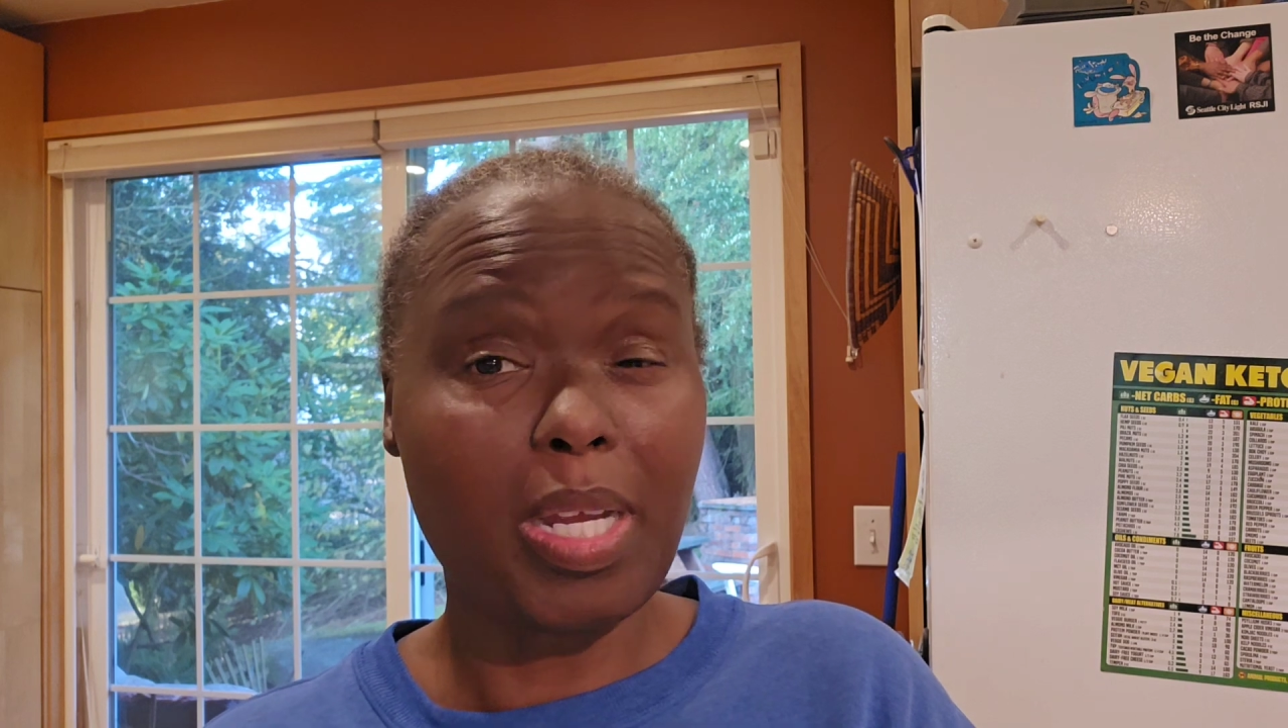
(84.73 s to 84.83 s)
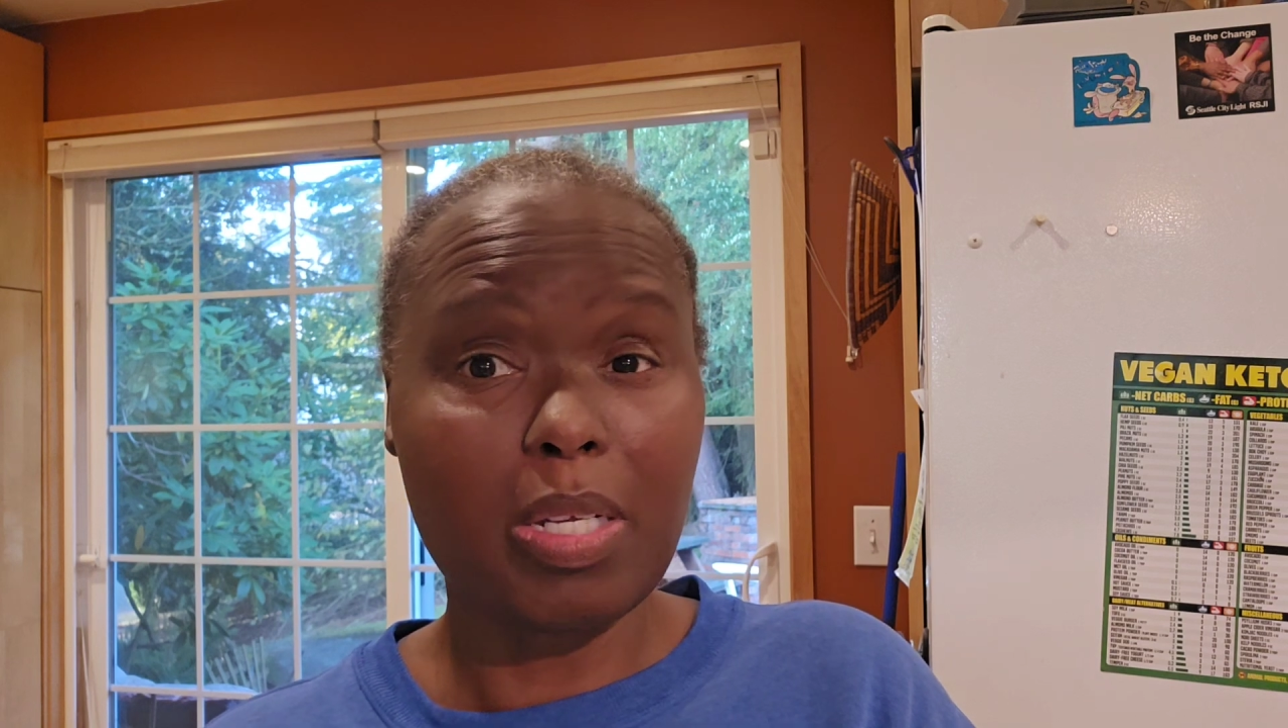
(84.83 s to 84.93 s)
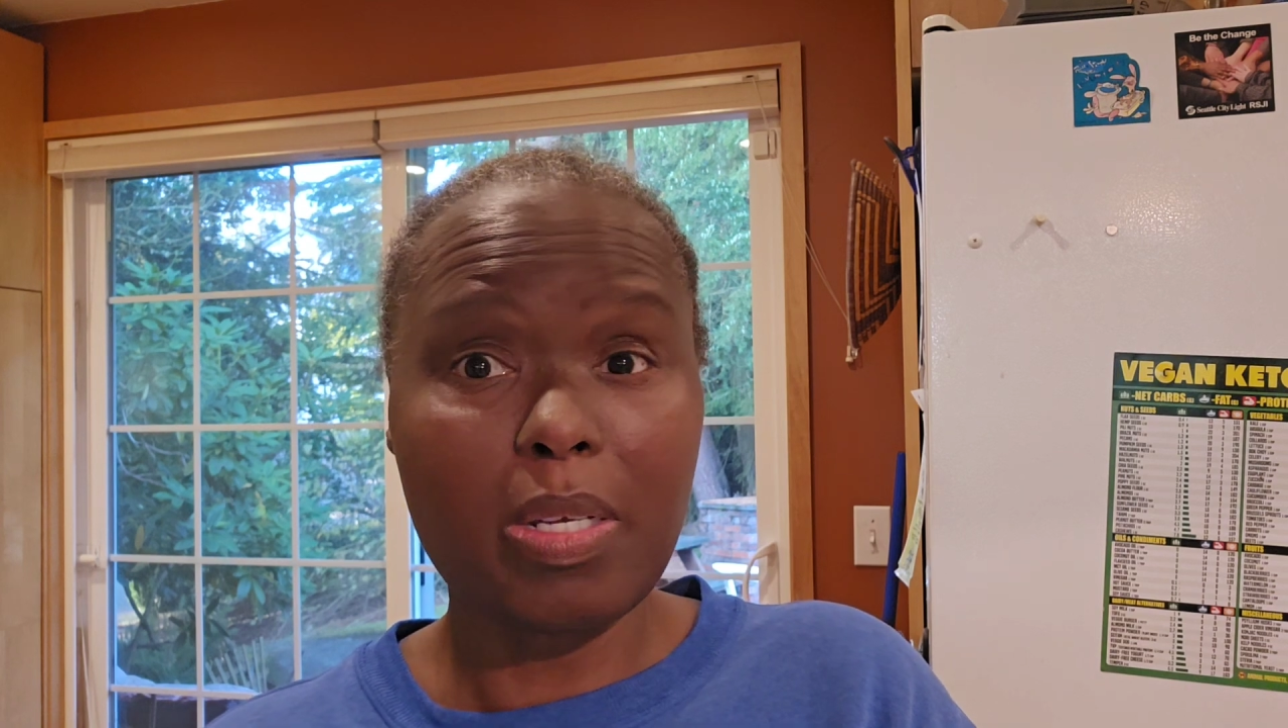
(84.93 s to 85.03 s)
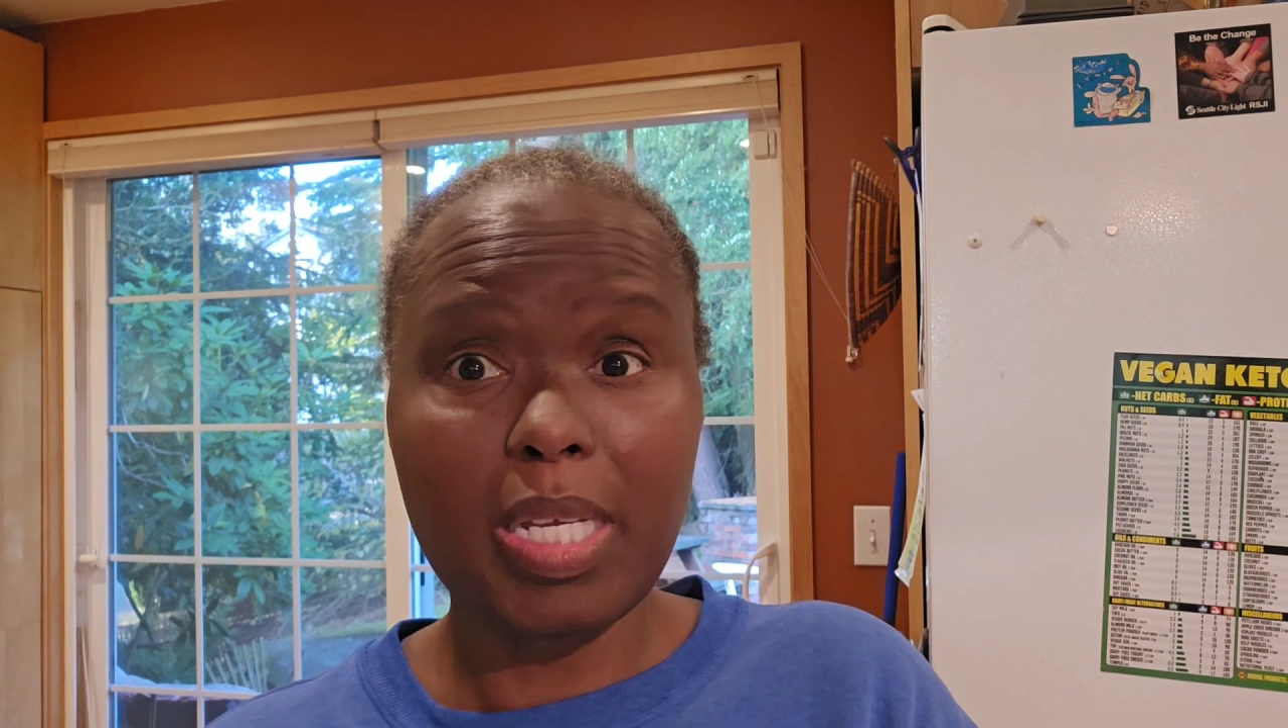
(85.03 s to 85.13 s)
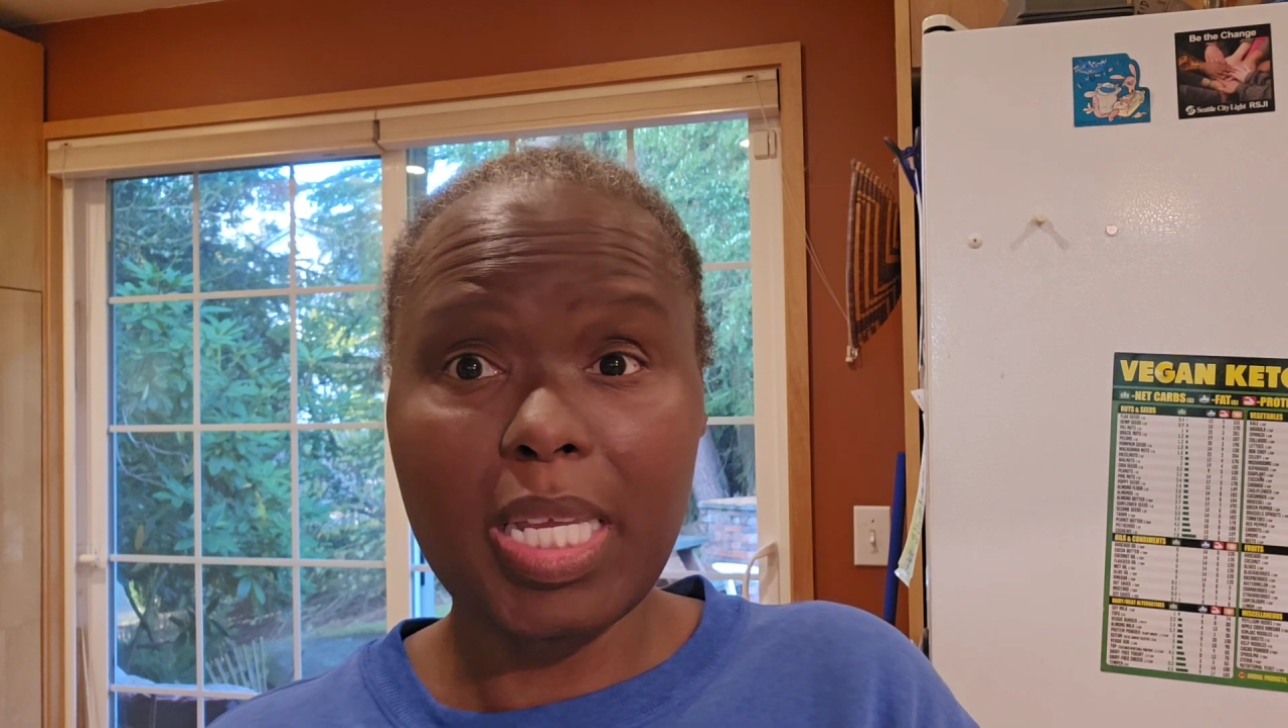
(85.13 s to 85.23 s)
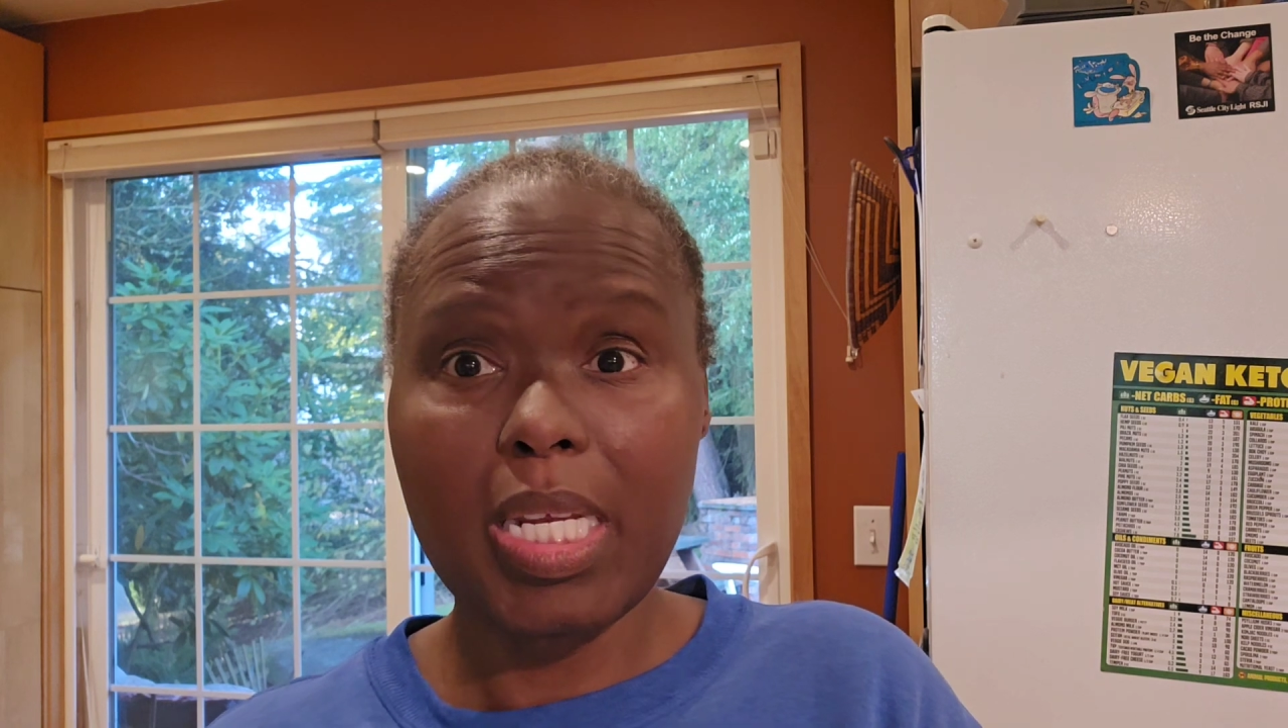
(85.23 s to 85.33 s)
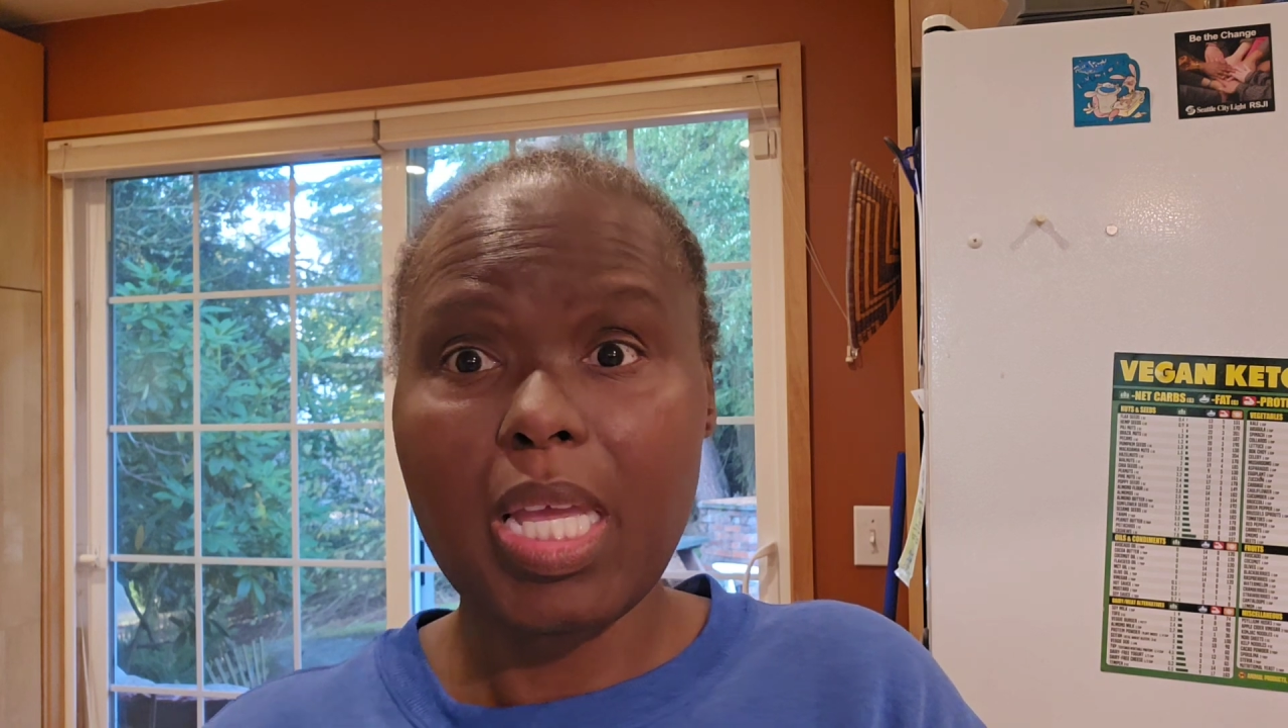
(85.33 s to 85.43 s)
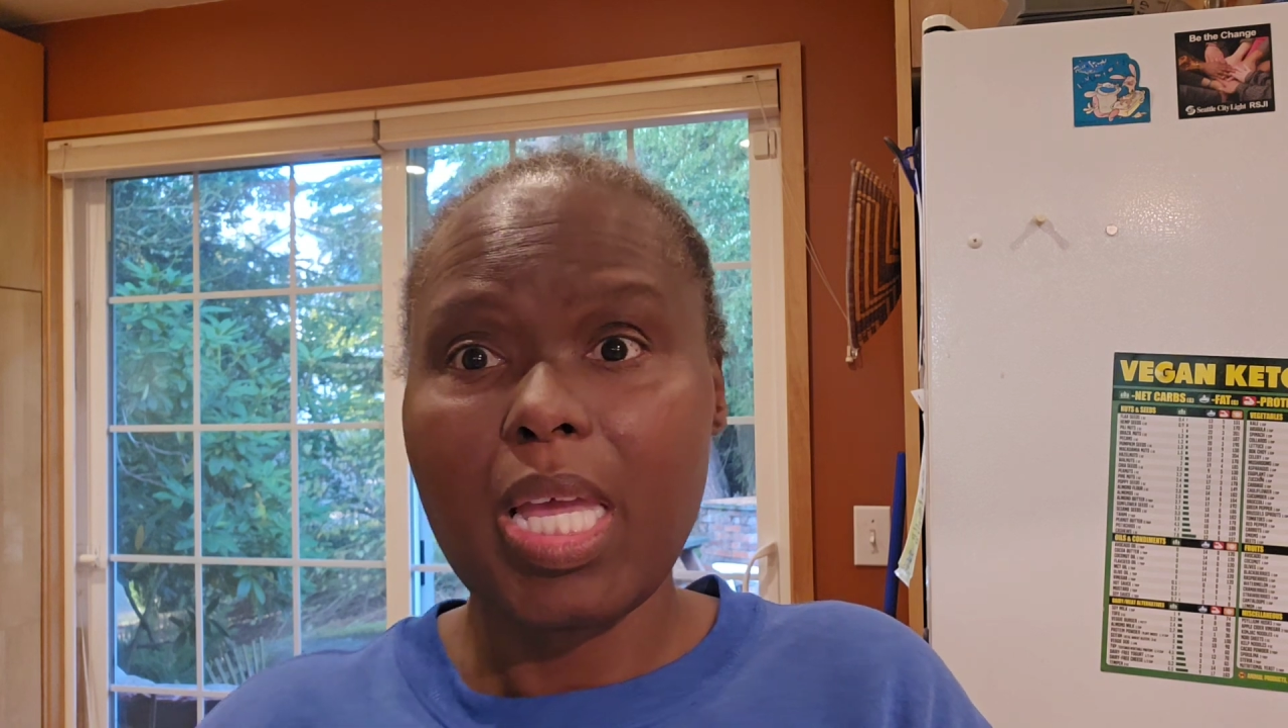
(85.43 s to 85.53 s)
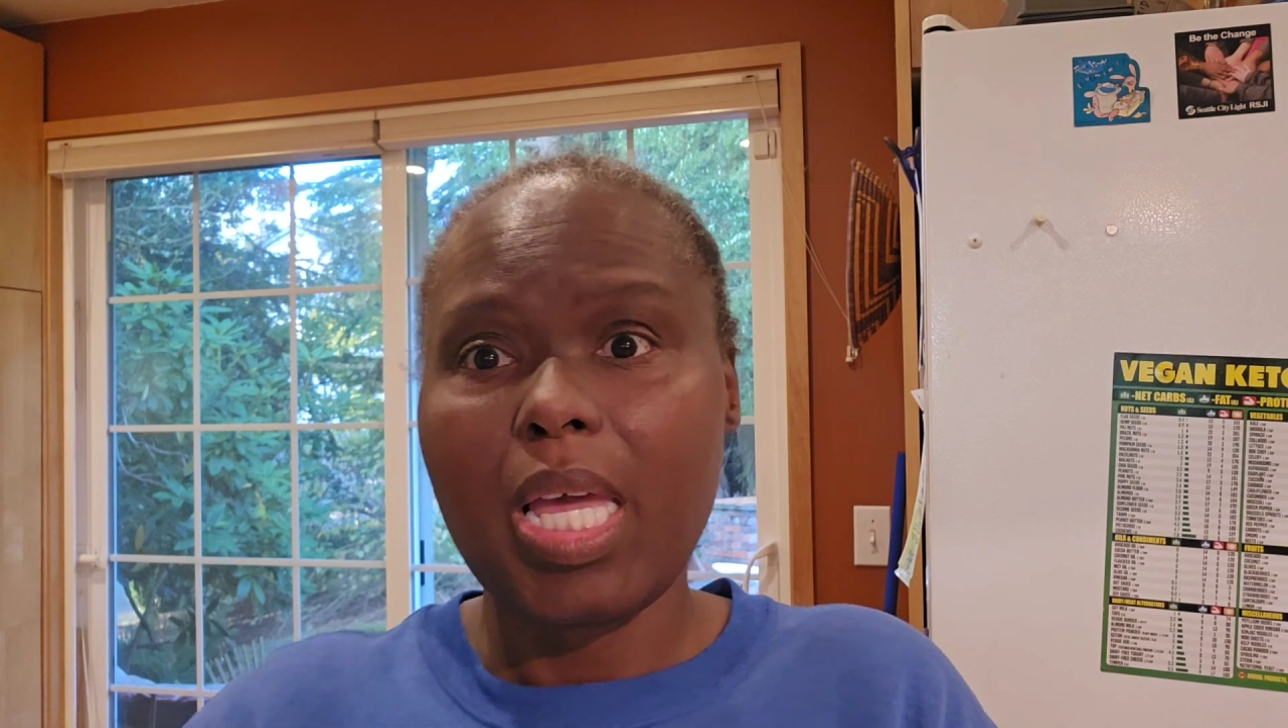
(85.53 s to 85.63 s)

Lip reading: can cook it.